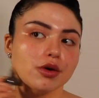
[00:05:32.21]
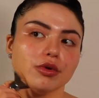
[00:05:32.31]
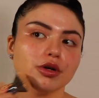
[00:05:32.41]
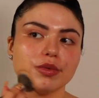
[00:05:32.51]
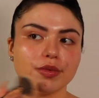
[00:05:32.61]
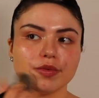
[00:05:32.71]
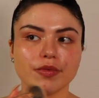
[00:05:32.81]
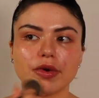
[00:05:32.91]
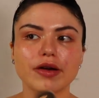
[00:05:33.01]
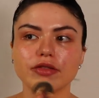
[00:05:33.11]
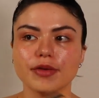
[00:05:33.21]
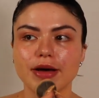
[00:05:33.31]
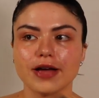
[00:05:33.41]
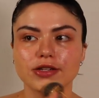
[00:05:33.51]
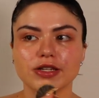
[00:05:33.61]
Well, right off the
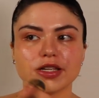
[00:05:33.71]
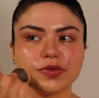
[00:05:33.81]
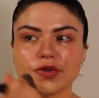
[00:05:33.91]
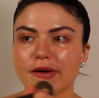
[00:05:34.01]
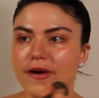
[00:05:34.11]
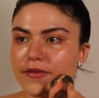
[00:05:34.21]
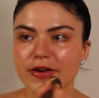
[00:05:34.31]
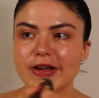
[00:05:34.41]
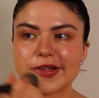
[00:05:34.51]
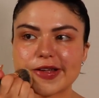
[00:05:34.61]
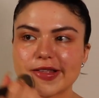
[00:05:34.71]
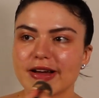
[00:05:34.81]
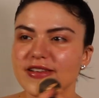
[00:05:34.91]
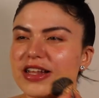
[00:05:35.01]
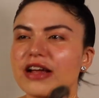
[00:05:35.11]
bat, she is full coverage, and
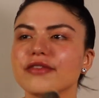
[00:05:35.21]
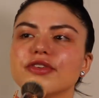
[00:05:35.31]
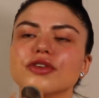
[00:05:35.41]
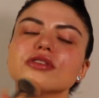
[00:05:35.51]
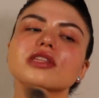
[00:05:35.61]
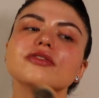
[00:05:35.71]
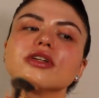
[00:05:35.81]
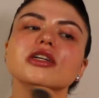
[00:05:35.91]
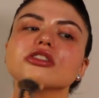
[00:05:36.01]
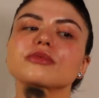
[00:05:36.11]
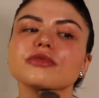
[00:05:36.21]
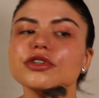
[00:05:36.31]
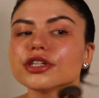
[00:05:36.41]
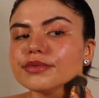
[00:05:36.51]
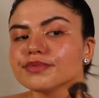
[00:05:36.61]
like I said, I've used this foundation
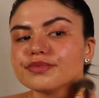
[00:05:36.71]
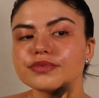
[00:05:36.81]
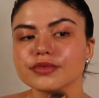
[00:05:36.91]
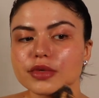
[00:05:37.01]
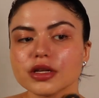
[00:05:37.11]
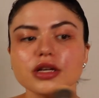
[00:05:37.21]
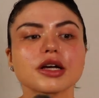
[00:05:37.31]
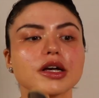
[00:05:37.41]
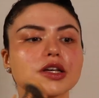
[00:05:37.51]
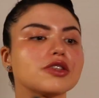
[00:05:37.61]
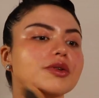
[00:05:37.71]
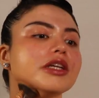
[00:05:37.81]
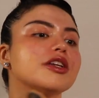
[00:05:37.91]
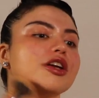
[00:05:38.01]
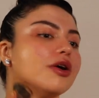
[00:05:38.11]
before, so I
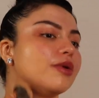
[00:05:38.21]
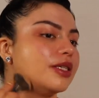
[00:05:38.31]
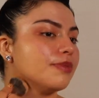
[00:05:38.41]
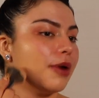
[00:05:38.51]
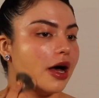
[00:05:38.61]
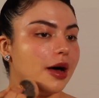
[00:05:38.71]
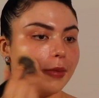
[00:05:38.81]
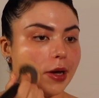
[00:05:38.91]
know it's bomb.